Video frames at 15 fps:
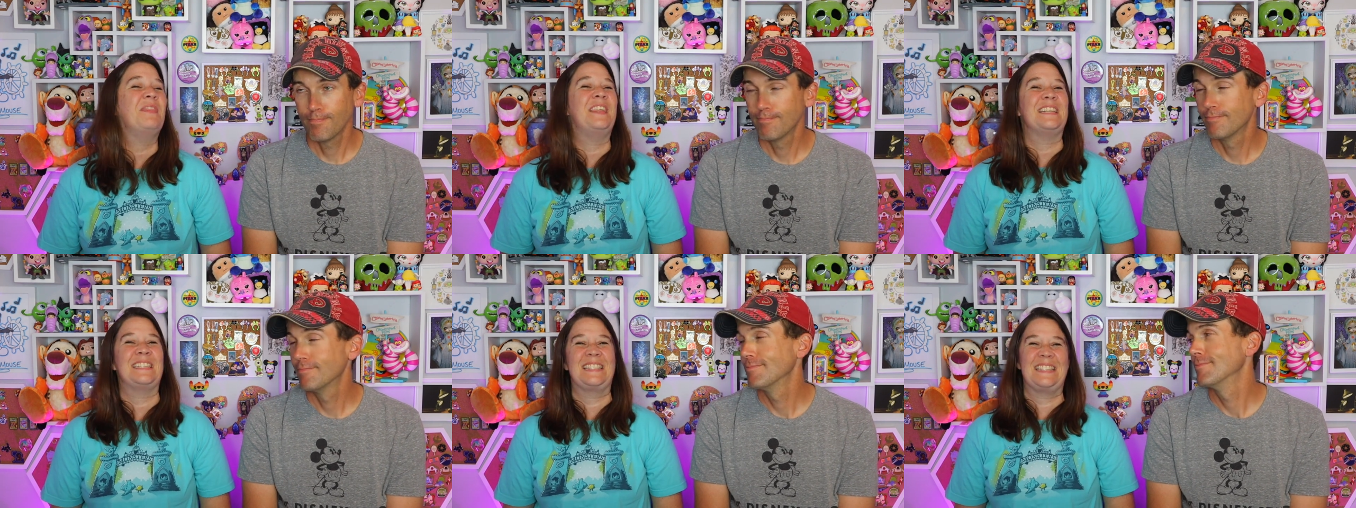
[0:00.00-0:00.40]

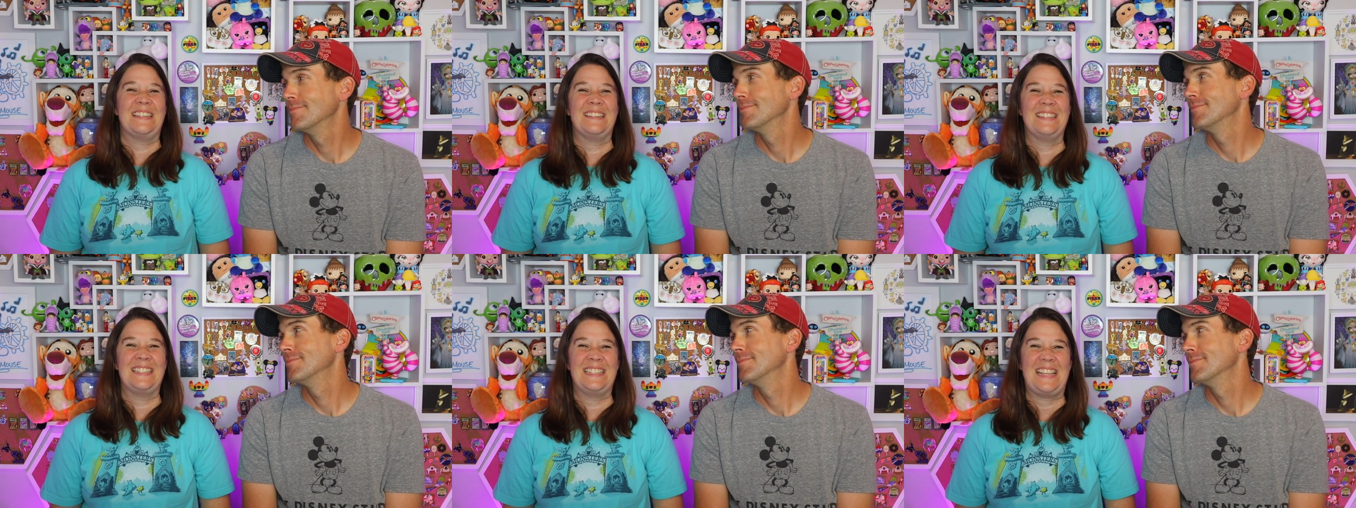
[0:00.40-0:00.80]
Speaker 1: This
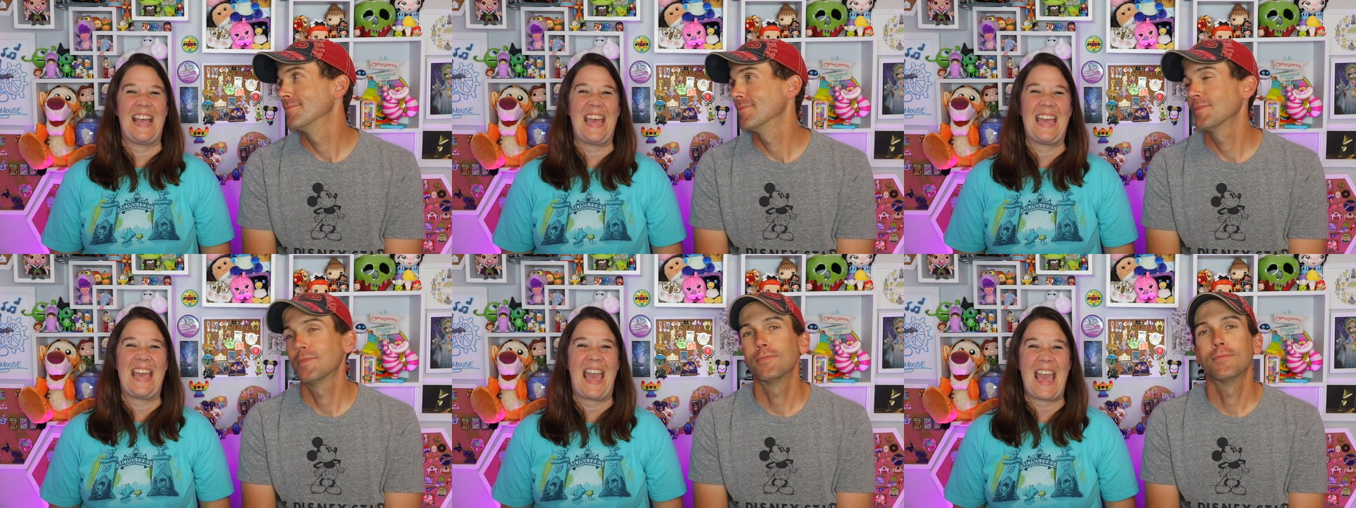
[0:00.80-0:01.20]

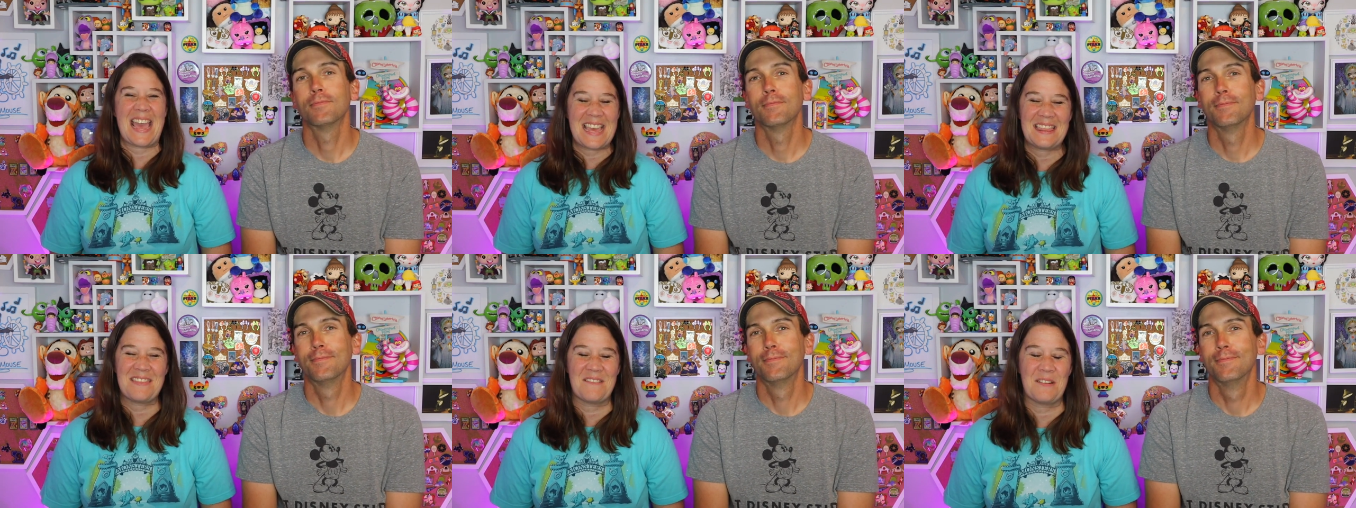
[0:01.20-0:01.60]
Thursday,
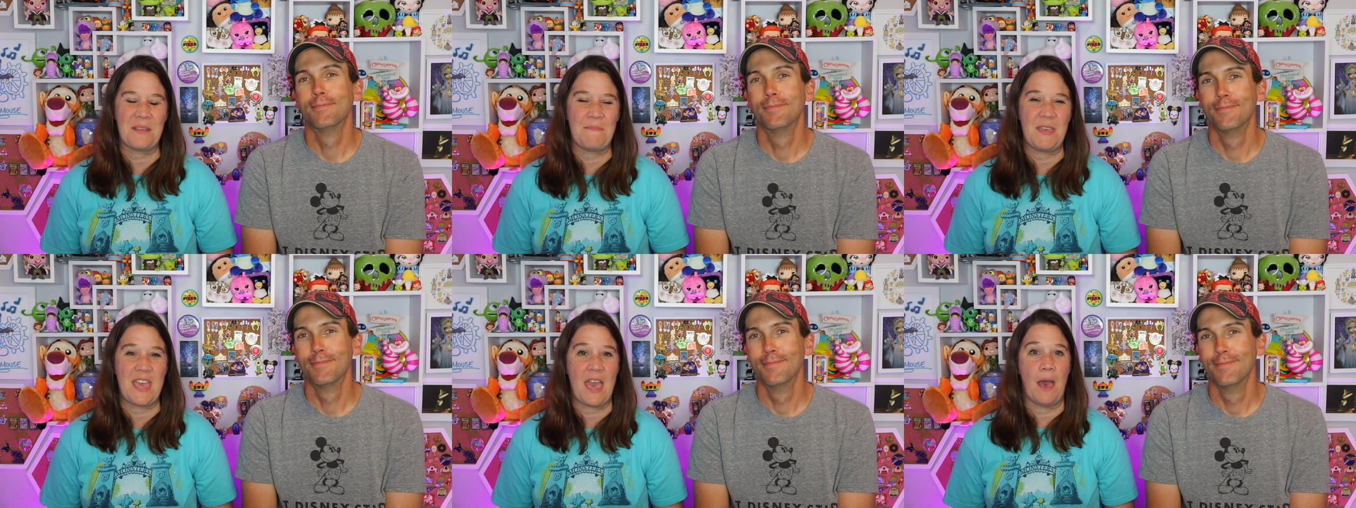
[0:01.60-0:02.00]

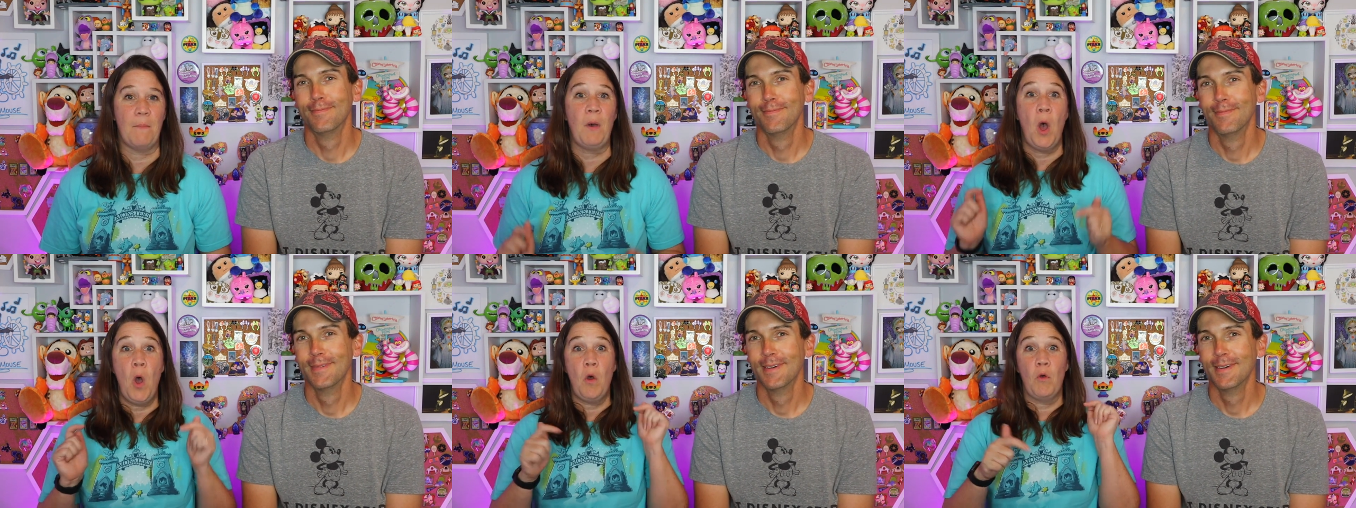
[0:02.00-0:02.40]
8.30 p.m.